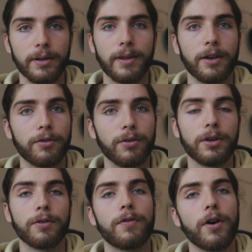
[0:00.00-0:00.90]
It takes really
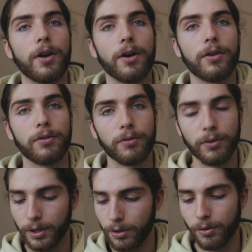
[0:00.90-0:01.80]
good photos,
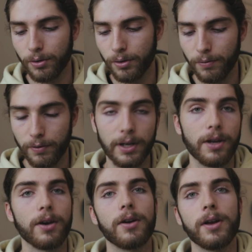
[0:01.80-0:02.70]
really good
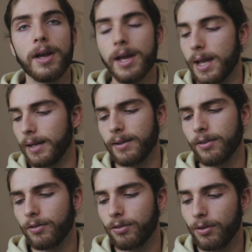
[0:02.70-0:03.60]
video. It
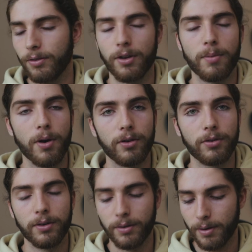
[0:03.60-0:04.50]
doesn't shoot slow
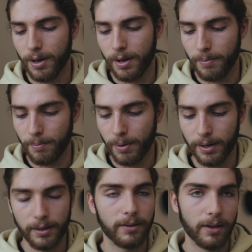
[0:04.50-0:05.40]
motion,
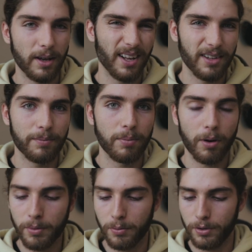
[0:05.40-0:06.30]
but I
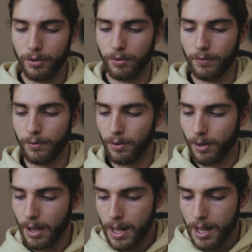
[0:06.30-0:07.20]
probably would use it
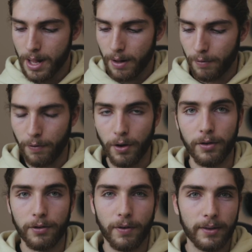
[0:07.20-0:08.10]
for
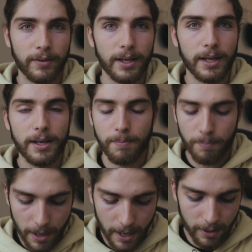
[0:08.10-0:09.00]
photos if I
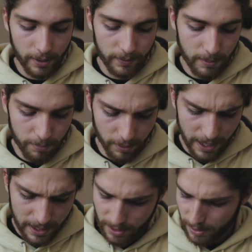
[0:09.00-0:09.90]
did, but I did
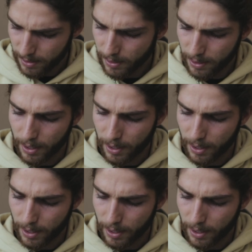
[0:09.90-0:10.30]
break it.